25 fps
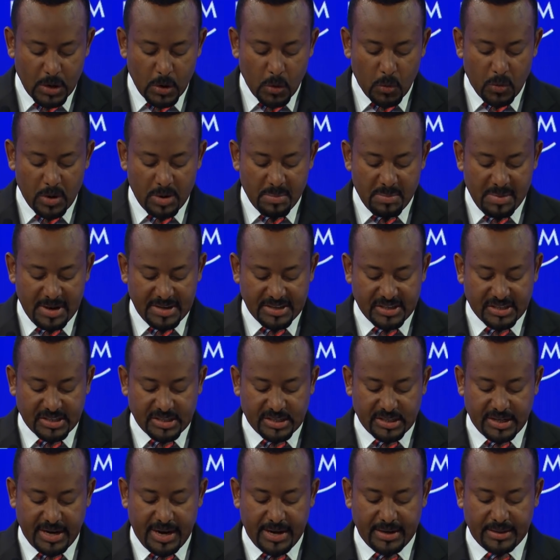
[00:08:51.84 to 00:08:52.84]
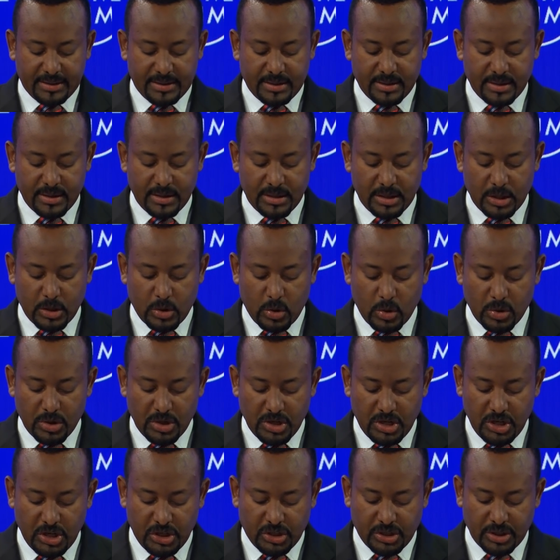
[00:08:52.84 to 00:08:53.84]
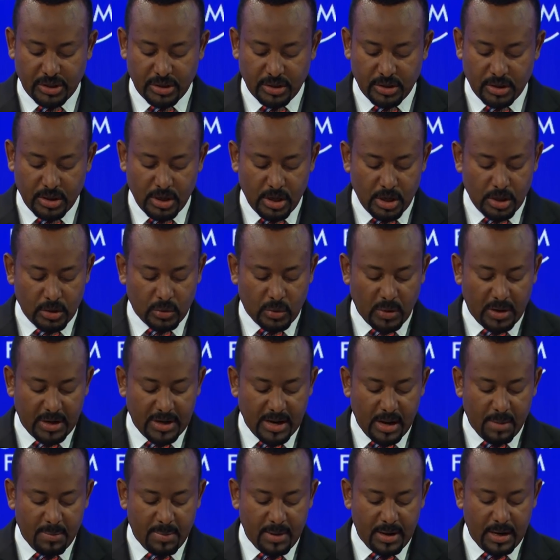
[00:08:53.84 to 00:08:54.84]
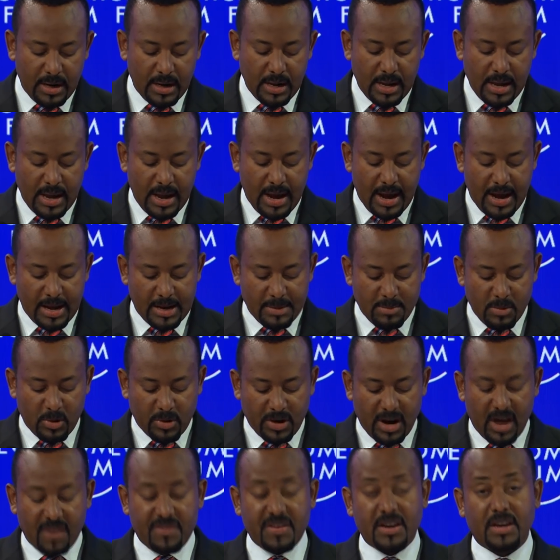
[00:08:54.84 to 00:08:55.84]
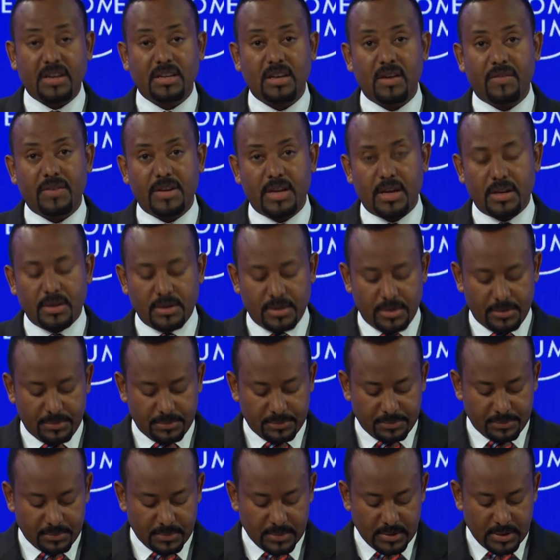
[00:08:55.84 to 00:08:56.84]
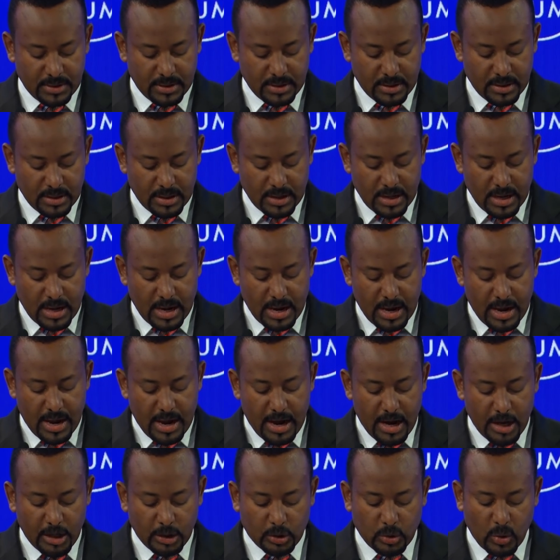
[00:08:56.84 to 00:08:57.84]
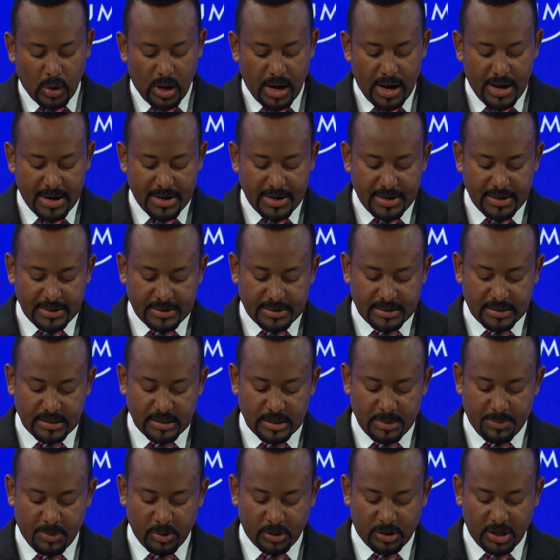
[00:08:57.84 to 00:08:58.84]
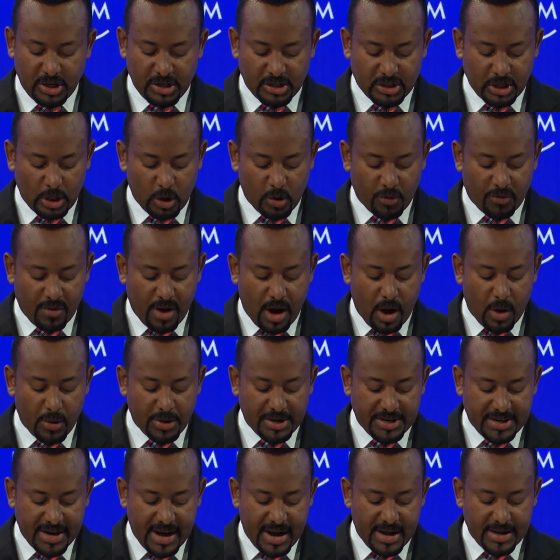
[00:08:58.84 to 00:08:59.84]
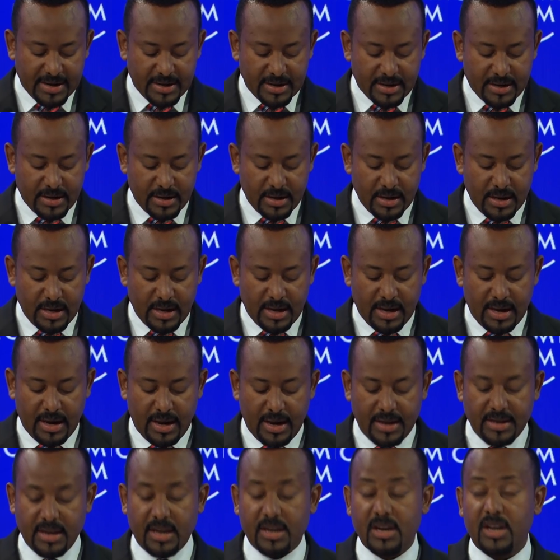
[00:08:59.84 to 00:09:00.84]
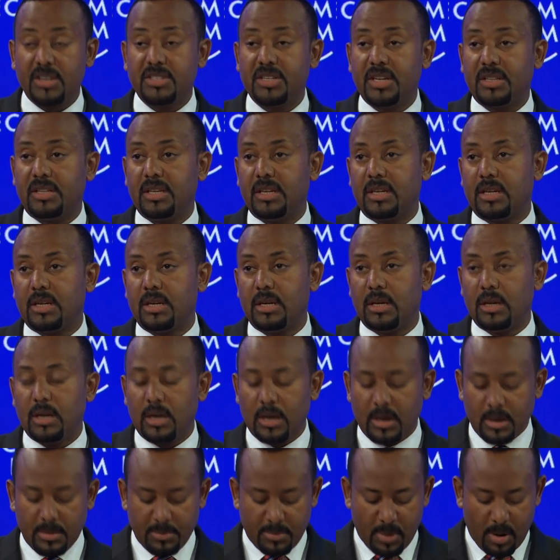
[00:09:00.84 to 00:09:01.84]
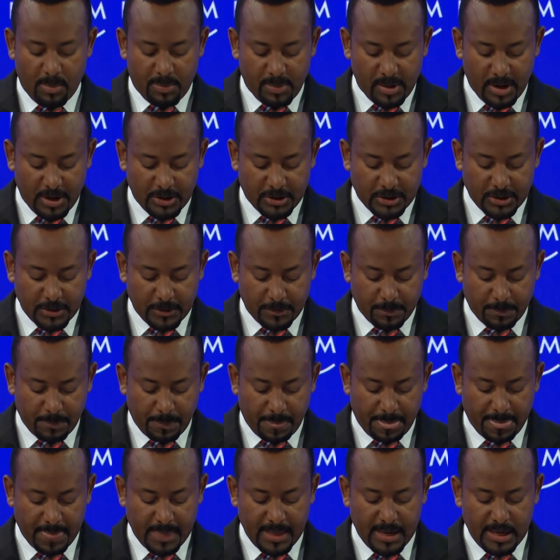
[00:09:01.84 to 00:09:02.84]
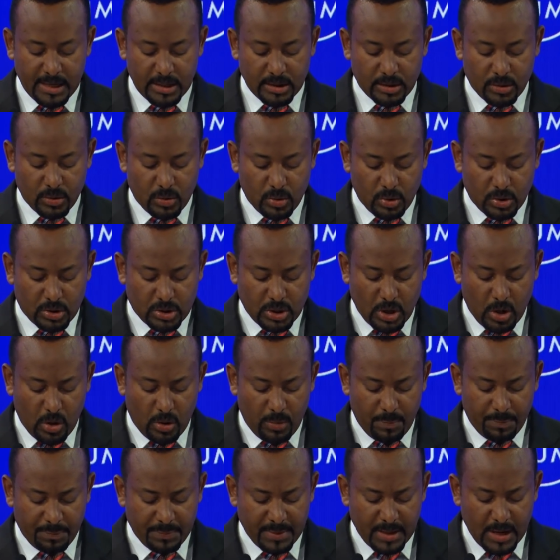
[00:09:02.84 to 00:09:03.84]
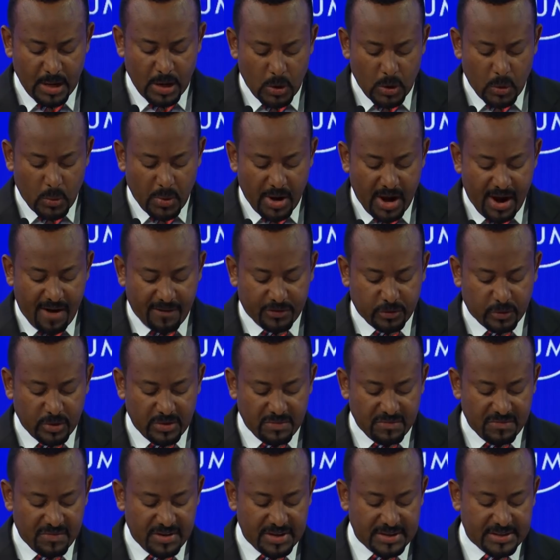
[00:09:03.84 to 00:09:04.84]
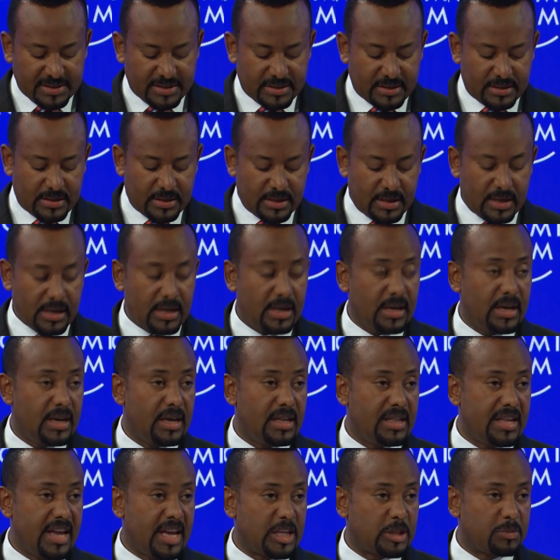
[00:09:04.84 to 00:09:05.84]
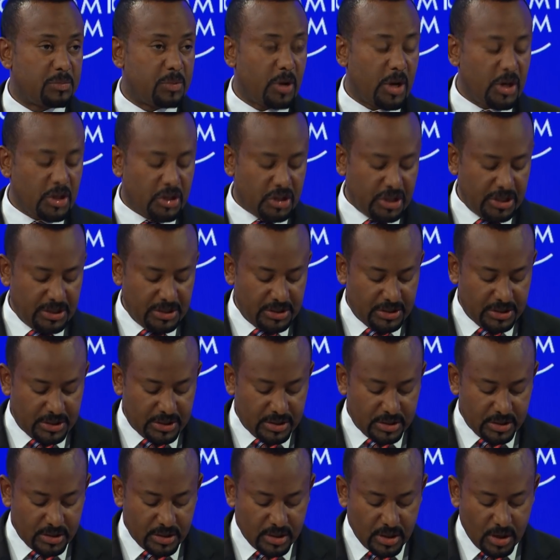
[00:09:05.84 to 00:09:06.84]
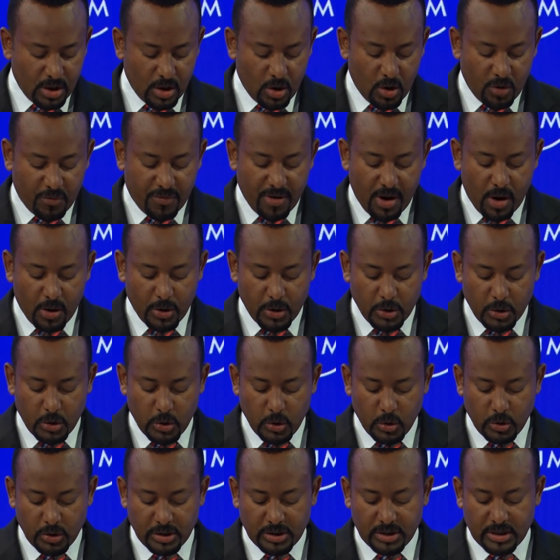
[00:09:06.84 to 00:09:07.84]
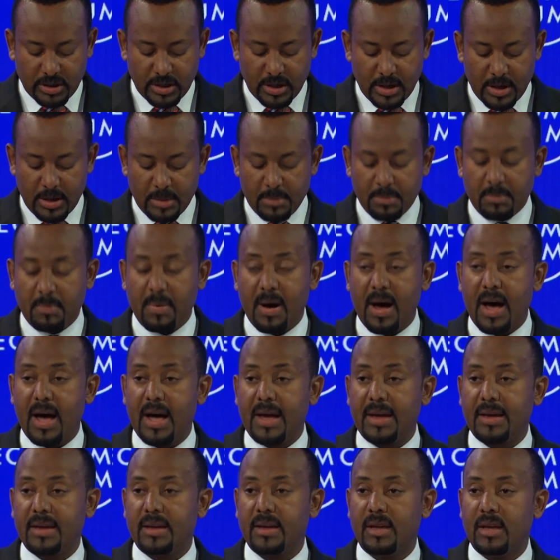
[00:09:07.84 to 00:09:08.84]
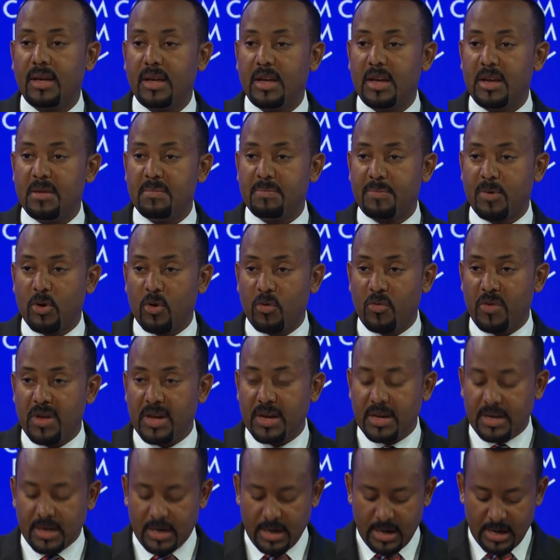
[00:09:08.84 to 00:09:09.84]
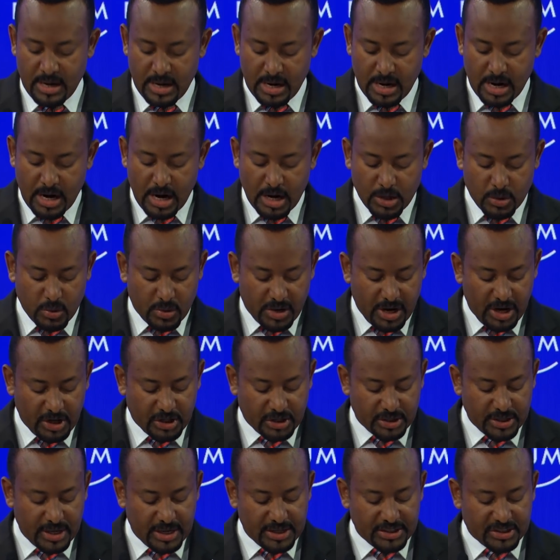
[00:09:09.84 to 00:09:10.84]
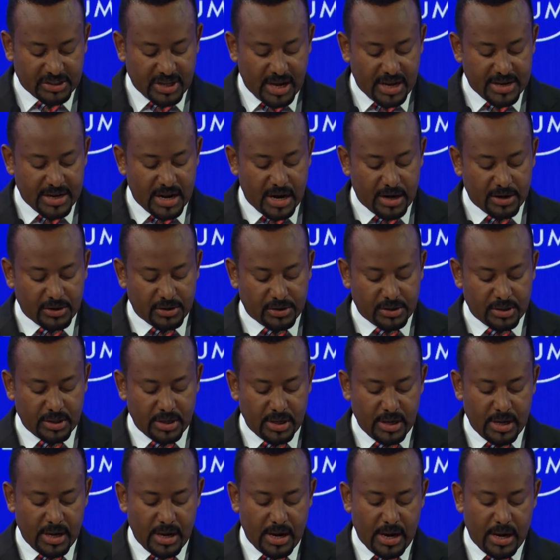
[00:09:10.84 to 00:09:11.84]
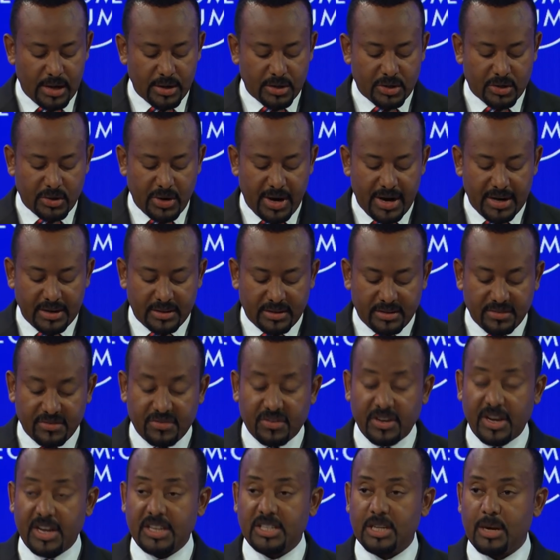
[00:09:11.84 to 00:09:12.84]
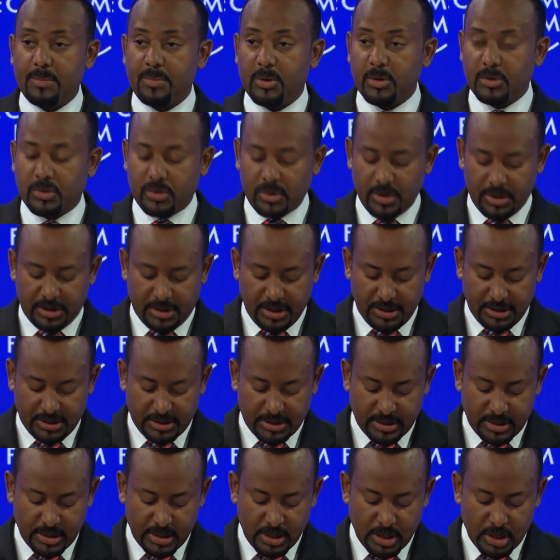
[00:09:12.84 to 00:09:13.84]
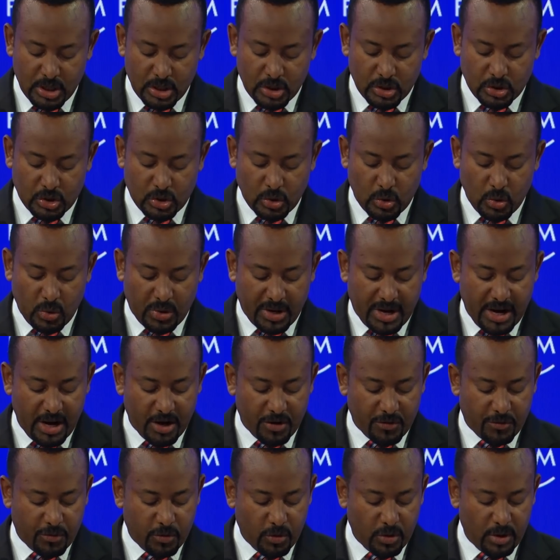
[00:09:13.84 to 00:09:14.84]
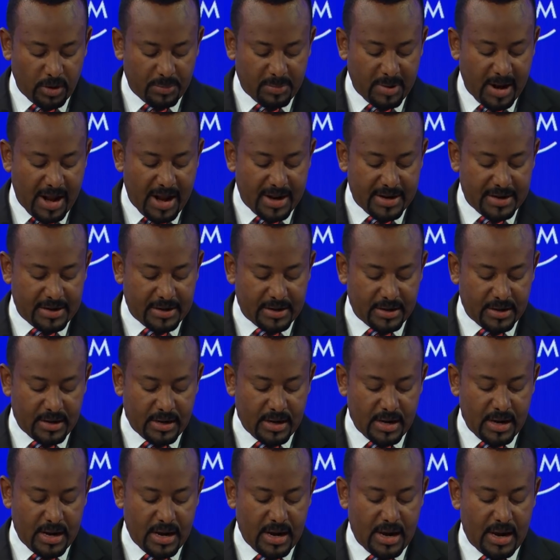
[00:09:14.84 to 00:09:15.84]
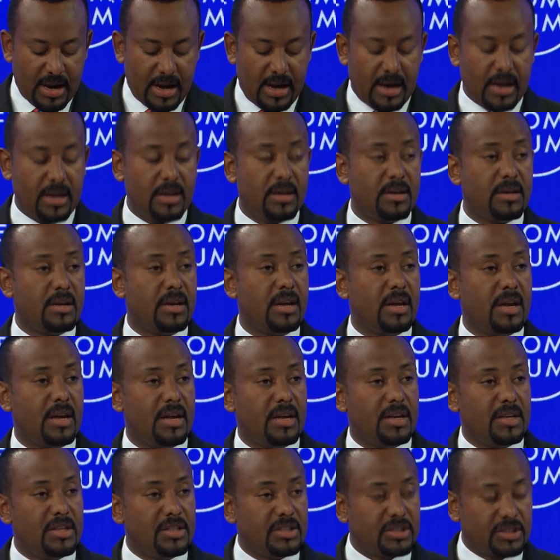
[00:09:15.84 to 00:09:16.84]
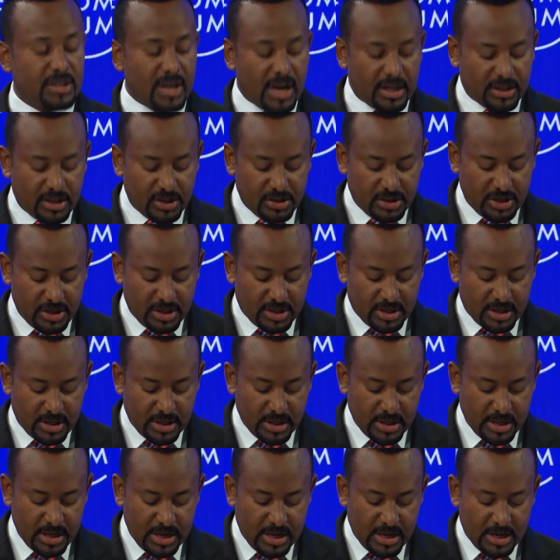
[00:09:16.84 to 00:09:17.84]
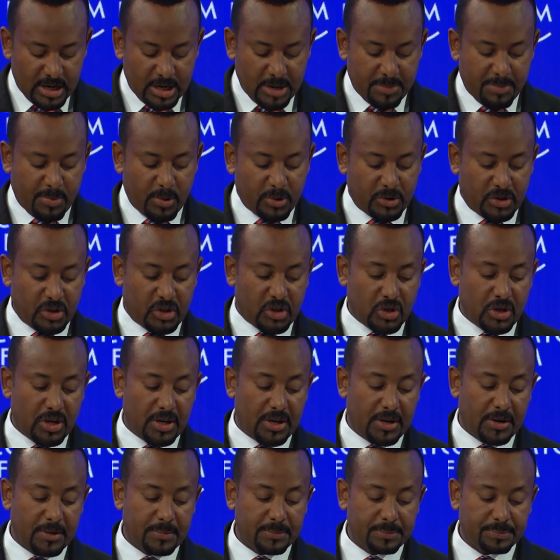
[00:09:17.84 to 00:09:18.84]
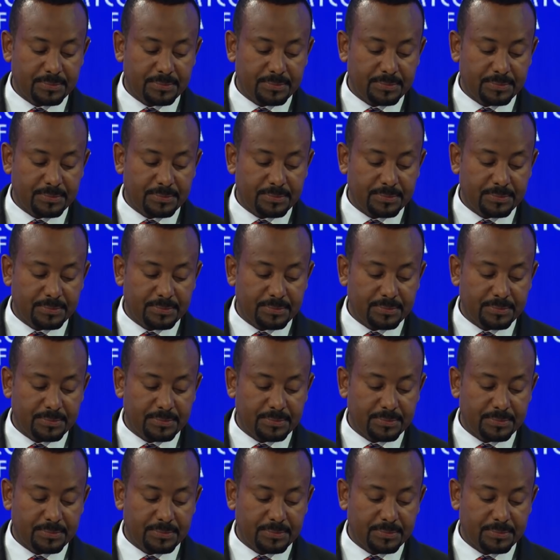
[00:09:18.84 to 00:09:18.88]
We must create the condition to enable a demographic dividend and to harness the potential of our young and energetic population. To do so, we have to invest in the aspirations of our youth by improving educational standards and create fresh opportunities through careful planning and strategic repositioning.